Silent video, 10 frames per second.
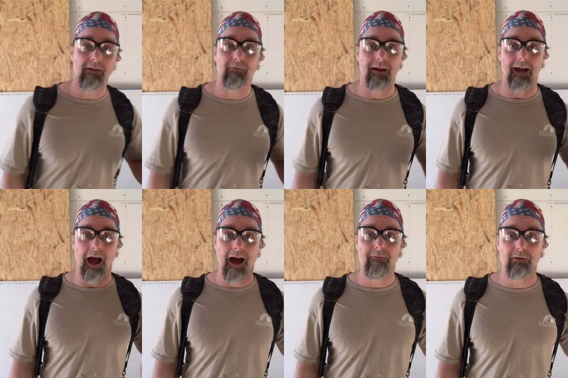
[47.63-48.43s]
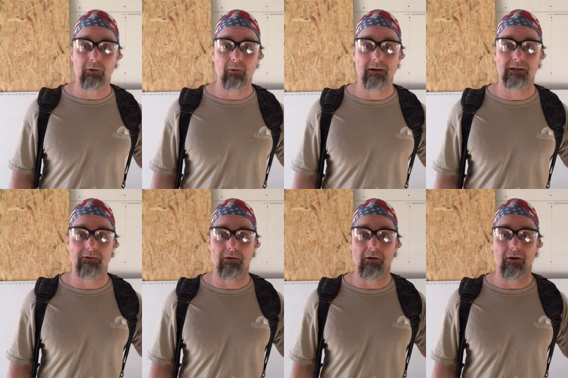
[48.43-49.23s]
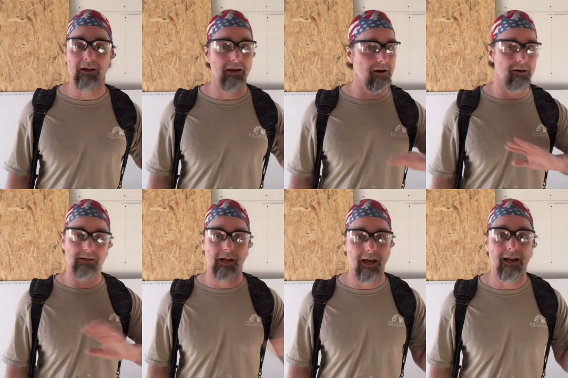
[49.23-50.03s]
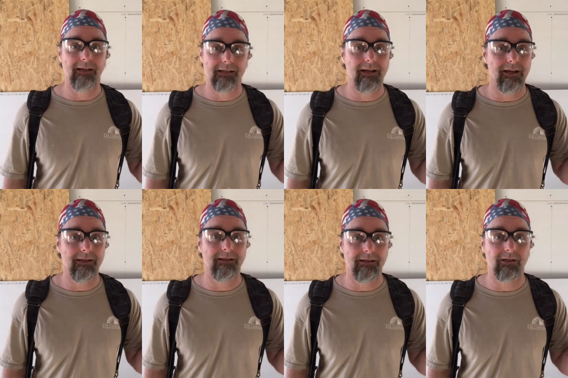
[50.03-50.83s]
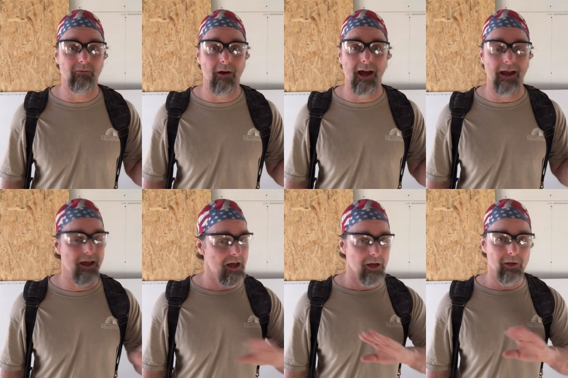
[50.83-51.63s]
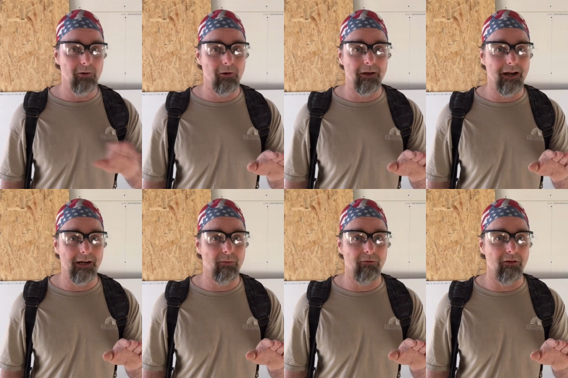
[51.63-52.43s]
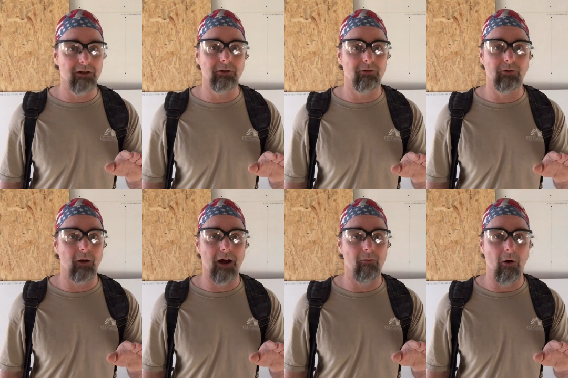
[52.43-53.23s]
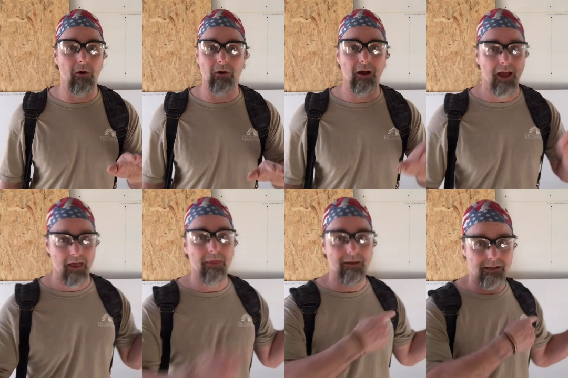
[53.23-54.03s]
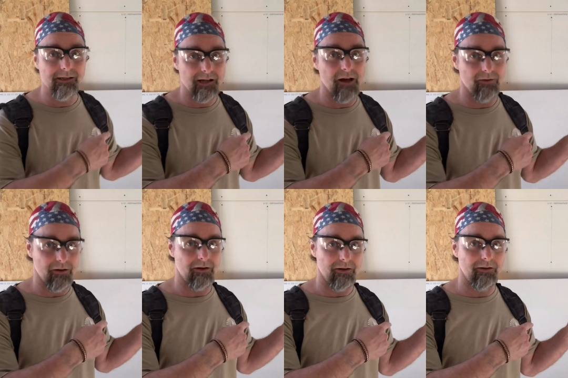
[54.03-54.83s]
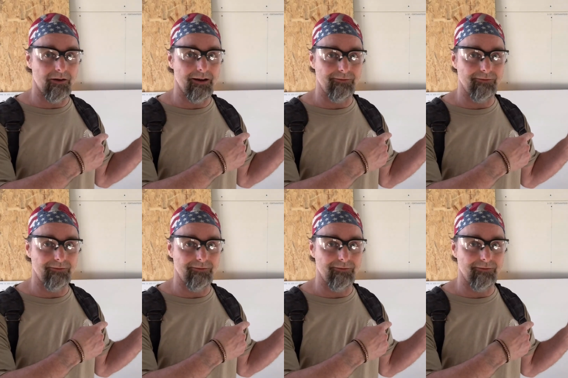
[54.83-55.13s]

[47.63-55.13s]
me, I've been doing this for 30 years and it's the easiest way. You look at any professional drywaller and this is how they're going to do it.